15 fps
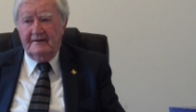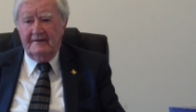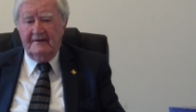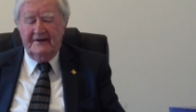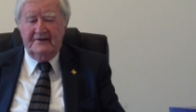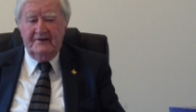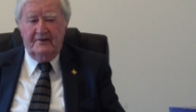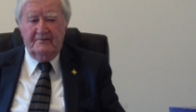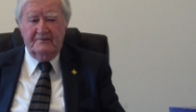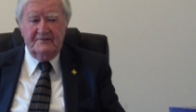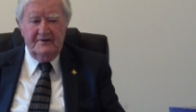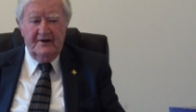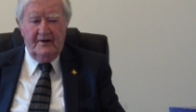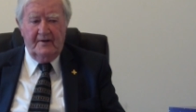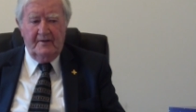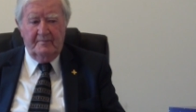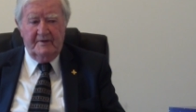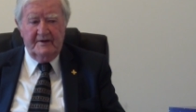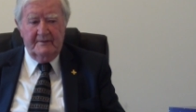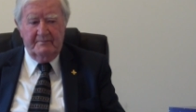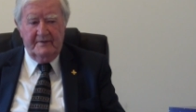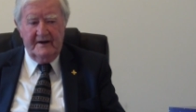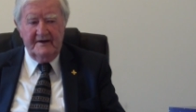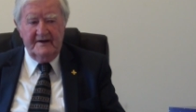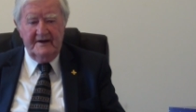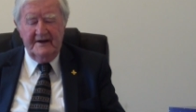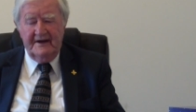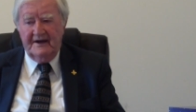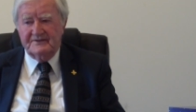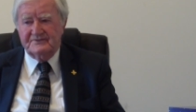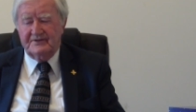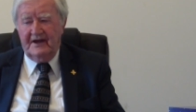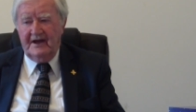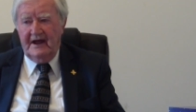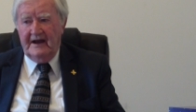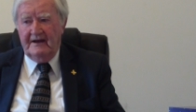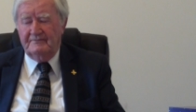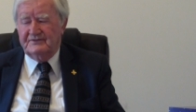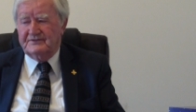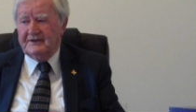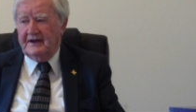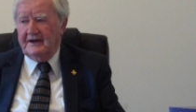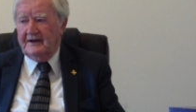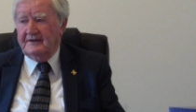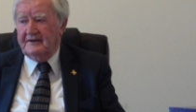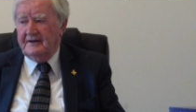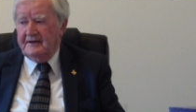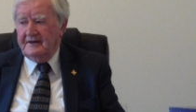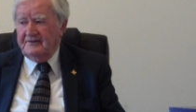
I don't know, but apparently he has elves and